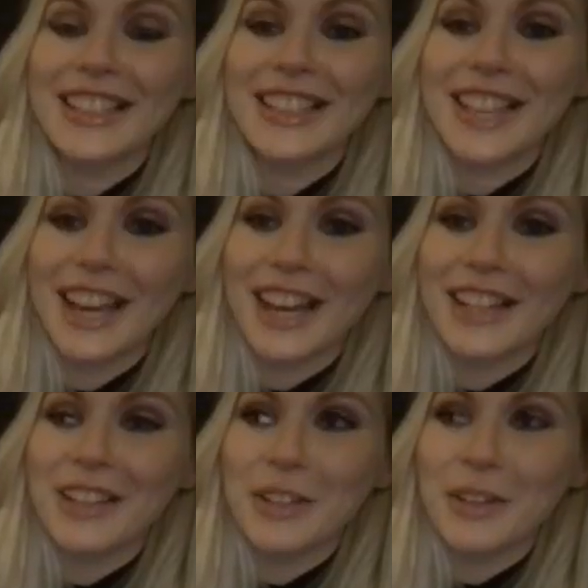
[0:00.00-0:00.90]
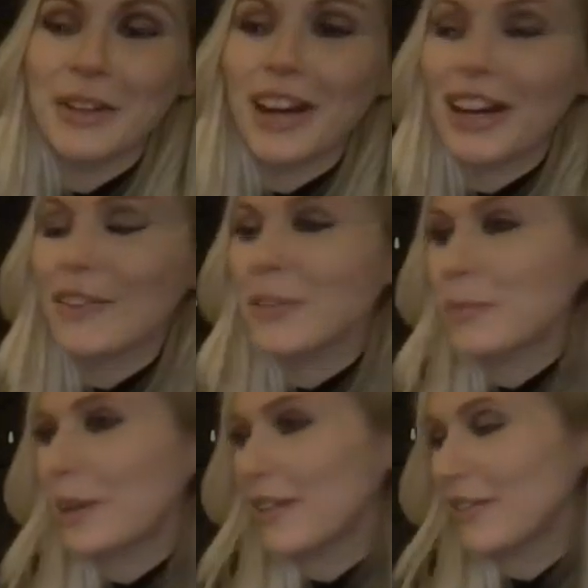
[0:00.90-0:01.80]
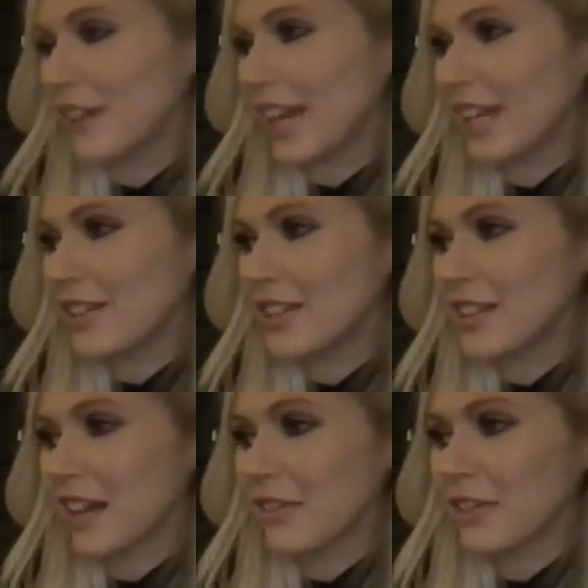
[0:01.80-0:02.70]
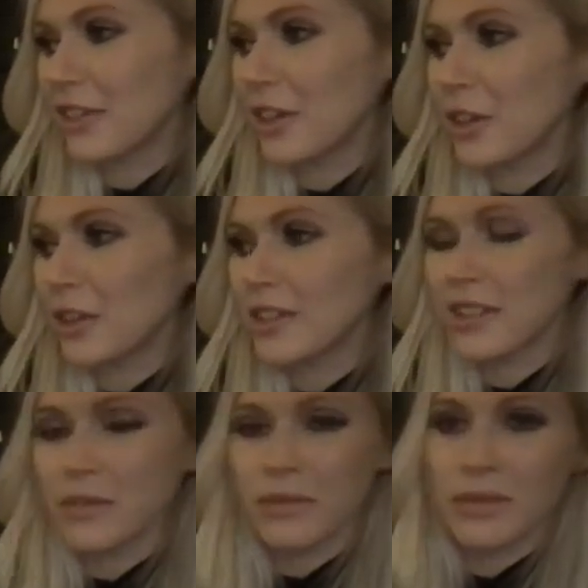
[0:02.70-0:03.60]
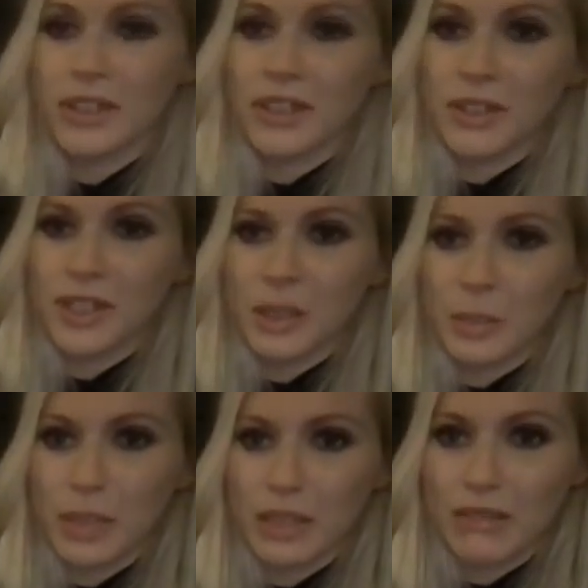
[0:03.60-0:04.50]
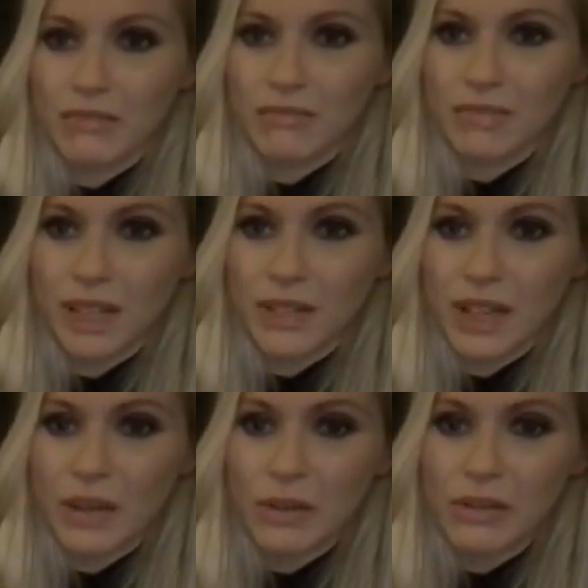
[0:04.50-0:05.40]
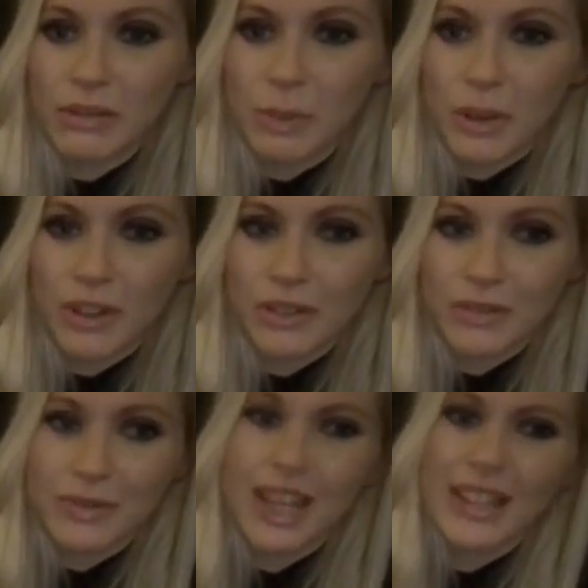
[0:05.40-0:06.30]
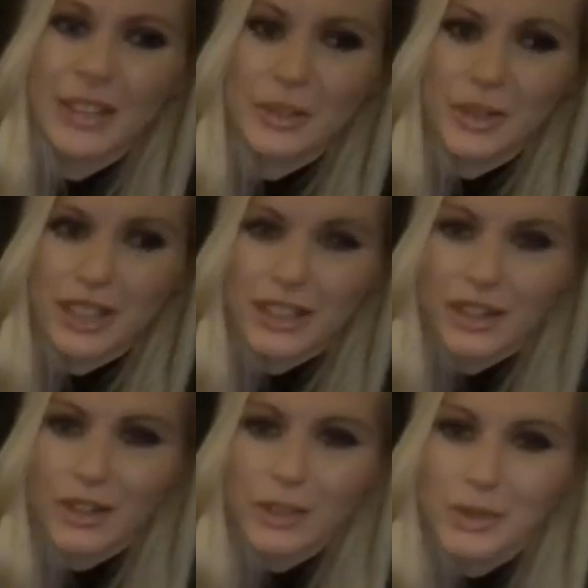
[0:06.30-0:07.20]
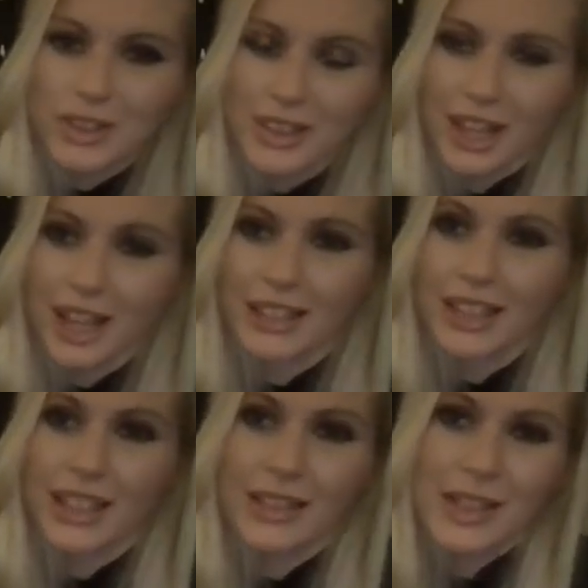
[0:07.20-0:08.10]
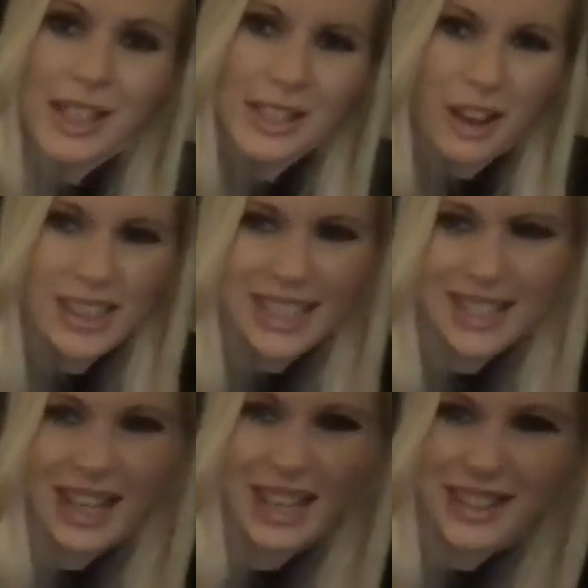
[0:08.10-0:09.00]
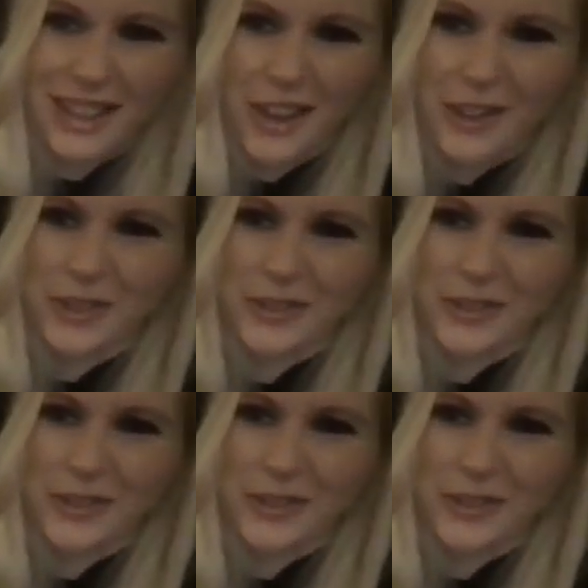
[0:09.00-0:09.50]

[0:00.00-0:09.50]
Yeah, I do. I haven't been for ages to Anfield though, because obviously I've been down south, but I do try to go as much as I can. Yeah, it's hard to get tickets though.